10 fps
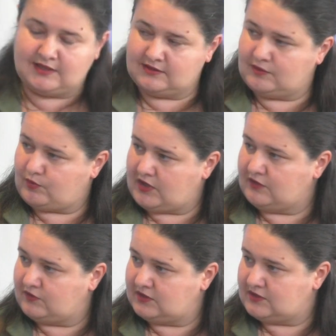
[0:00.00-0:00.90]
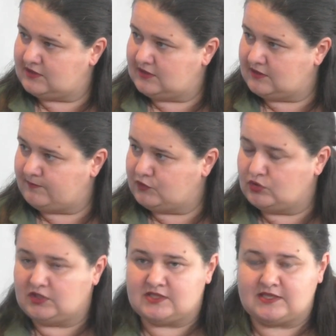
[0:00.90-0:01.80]
and the private um,
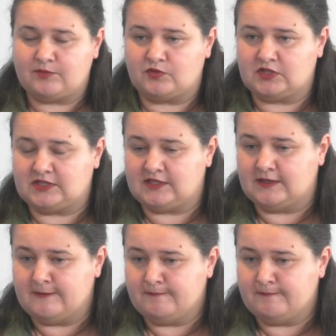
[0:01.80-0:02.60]
doing it separately.